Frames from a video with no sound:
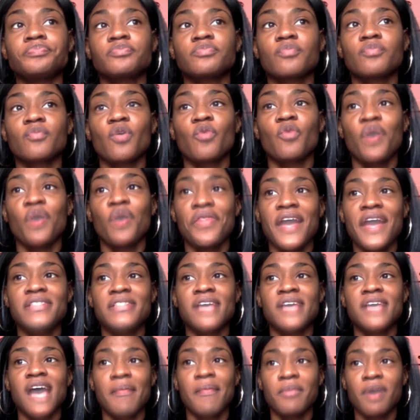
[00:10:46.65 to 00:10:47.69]
when that
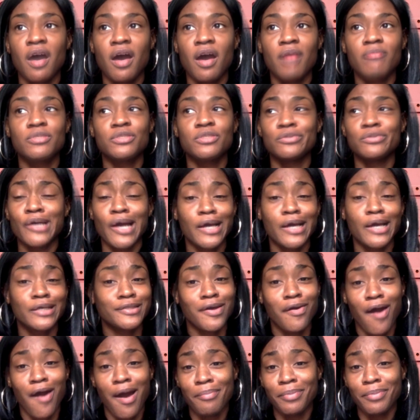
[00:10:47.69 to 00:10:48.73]
time comes, you guys
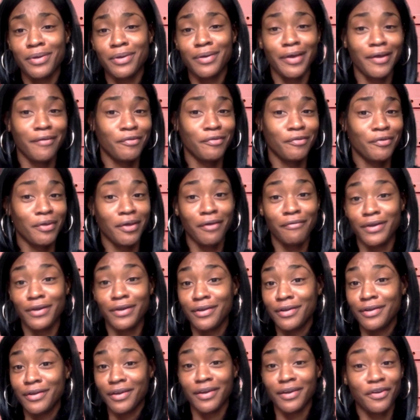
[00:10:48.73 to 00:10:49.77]
know I'm going to give you every
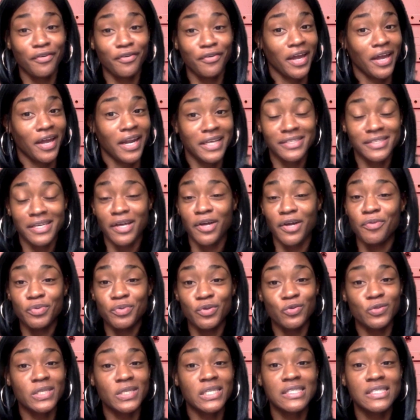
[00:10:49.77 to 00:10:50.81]
nook and cranny to help
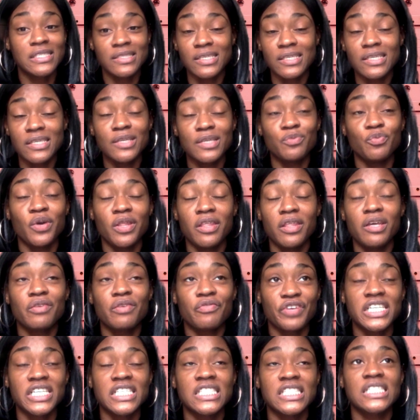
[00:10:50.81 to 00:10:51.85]
you succeed within
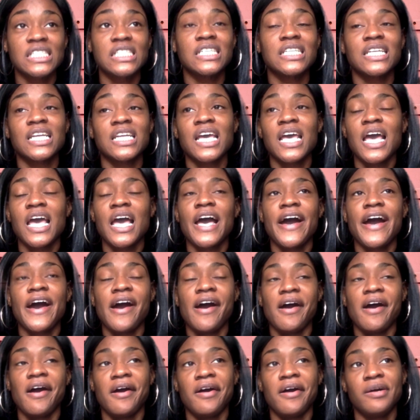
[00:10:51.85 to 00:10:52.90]
reason
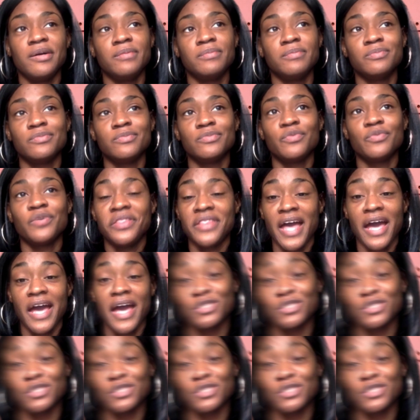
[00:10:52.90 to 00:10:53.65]
with that as